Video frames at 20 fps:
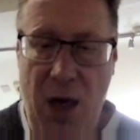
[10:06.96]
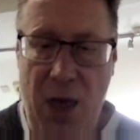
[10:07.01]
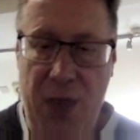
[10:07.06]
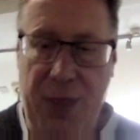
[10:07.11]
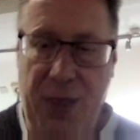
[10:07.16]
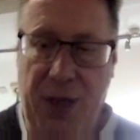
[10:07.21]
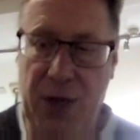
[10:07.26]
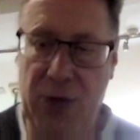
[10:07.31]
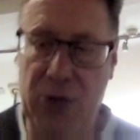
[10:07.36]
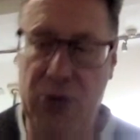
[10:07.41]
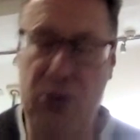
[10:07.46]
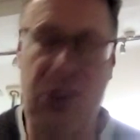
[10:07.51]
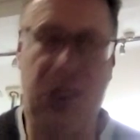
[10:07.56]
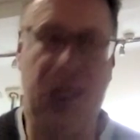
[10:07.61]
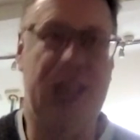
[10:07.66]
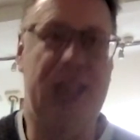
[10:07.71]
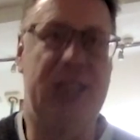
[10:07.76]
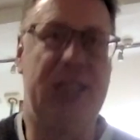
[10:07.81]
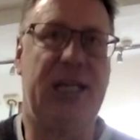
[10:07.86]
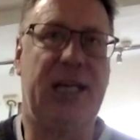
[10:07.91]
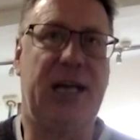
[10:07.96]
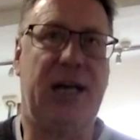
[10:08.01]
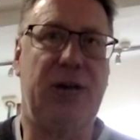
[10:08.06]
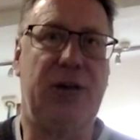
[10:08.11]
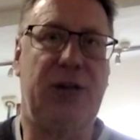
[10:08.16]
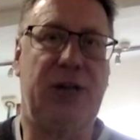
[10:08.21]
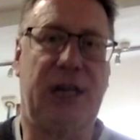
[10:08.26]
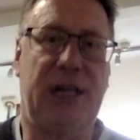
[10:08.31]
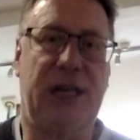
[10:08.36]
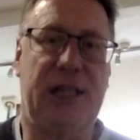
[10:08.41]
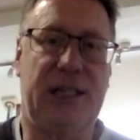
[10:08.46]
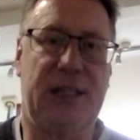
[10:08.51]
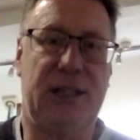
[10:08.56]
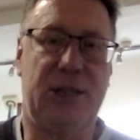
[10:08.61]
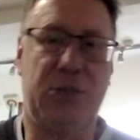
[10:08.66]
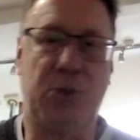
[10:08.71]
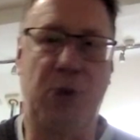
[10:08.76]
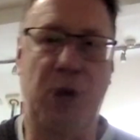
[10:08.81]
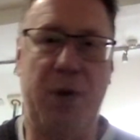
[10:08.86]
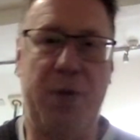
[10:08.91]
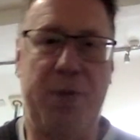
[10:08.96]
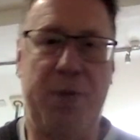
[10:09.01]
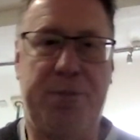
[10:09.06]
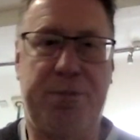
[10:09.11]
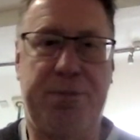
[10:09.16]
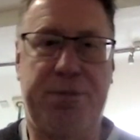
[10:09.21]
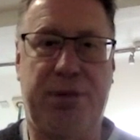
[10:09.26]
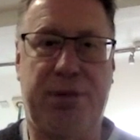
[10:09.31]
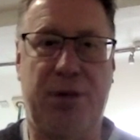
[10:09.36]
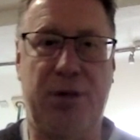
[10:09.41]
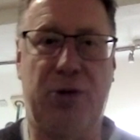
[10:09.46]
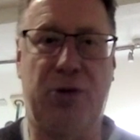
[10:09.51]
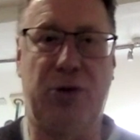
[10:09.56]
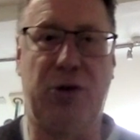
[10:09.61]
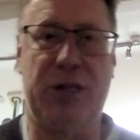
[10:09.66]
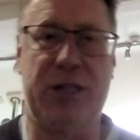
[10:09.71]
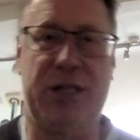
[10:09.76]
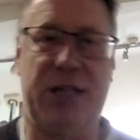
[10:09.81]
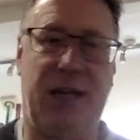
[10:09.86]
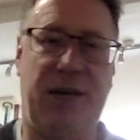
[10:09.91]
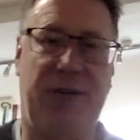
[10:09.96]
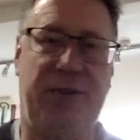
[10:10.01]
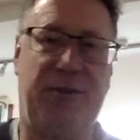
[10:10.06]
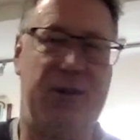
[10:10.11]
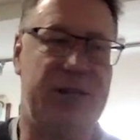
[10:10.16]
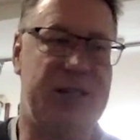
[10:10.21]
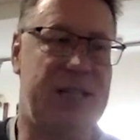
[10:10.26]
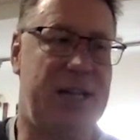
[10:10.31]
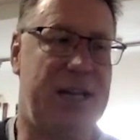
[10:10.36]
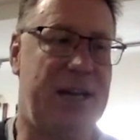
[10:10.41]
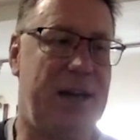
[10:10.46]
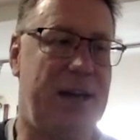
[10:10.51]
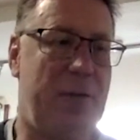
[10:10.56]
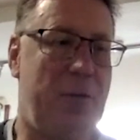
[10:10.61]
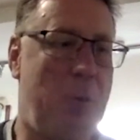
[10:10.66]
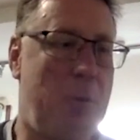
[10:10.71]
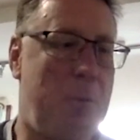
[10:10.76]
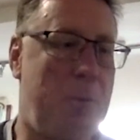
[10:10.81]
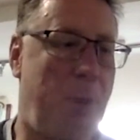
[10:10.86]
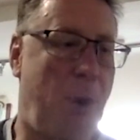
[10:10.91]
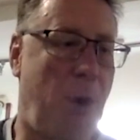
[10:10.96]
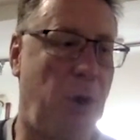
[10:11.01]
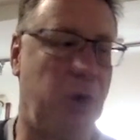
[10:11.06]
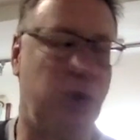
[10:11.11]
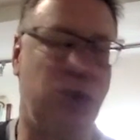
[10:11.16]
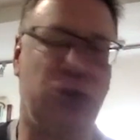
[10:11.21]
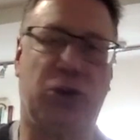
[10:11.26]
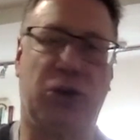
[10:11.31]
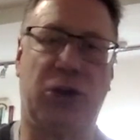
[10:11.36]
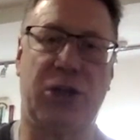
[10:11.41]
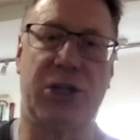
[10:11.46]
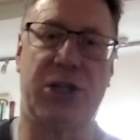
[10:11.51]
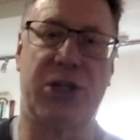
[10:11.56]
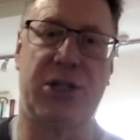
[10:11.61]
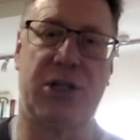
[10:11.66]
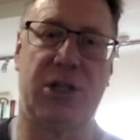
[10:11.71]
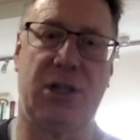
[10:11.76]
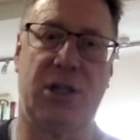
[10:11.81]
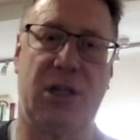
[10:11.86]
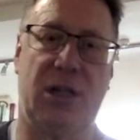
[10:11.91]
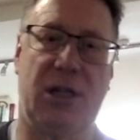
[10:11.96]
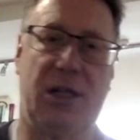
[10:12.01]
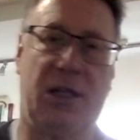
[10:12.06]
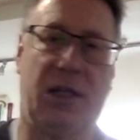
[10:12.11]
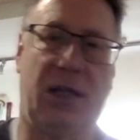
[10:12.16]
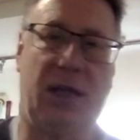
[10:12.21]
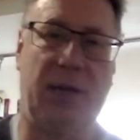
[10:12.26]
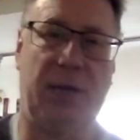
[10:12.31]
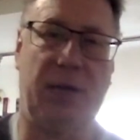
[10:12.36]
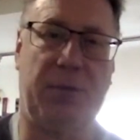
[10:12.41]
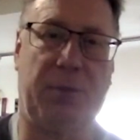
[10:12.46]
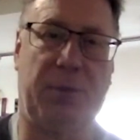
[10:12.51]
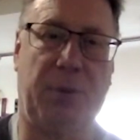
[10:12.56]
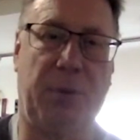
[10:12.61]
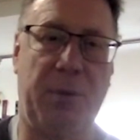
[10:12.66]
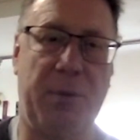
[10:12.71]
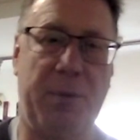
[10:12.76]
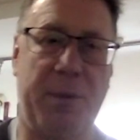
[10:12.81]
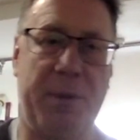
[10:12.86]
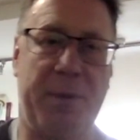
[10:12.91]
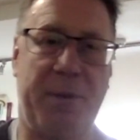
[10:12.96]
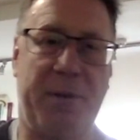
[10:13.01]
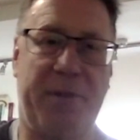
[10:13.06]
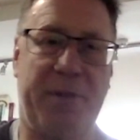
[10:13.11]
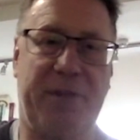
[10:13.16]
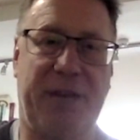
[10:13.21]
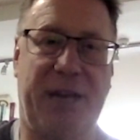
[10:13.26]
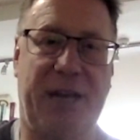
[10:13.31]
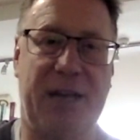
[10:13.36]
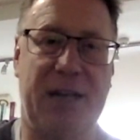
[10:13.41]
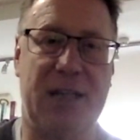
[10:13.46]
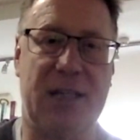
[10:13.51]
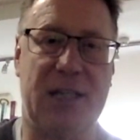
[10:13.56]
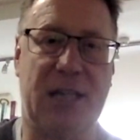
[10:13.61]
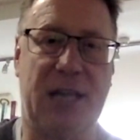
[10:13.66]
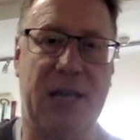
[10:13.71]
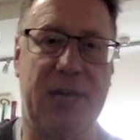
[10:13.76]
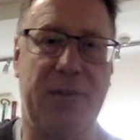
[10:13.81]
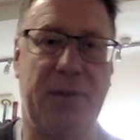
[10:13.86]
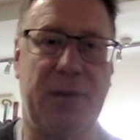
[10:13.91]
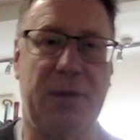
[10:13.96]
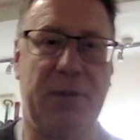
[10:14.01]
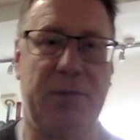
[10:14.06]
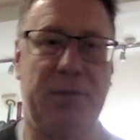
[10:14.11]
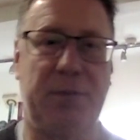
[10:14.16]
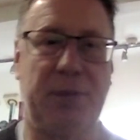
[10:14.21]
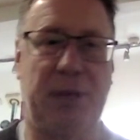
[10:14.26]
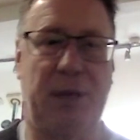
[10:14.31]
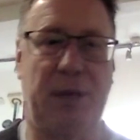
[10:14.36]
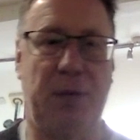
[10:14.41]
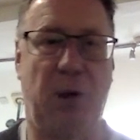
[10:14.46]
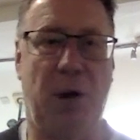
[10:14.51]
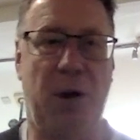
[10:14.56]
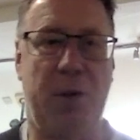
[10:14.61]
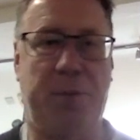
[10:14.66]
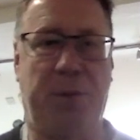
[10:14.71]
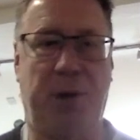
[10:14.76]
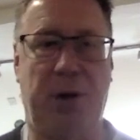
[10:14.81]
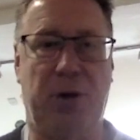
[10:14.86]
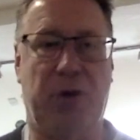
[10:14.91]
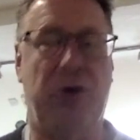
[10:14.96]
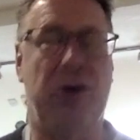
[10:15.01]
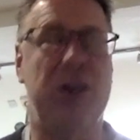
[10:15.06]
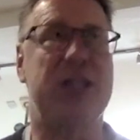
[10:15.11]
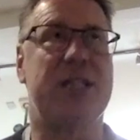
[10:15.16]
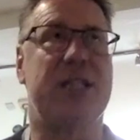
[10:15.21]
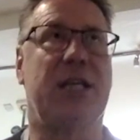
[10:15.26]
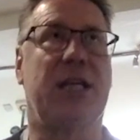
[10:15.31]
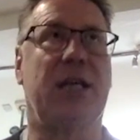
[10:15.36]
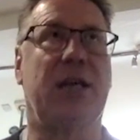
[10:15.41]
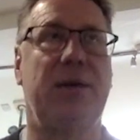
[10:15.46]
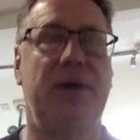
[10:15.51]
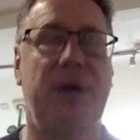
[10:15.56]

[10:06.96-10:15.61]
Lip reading: Those lease negotiations were progressing. If I say they were ponderous, that would probably be a bit of an understatement, but they were progressing.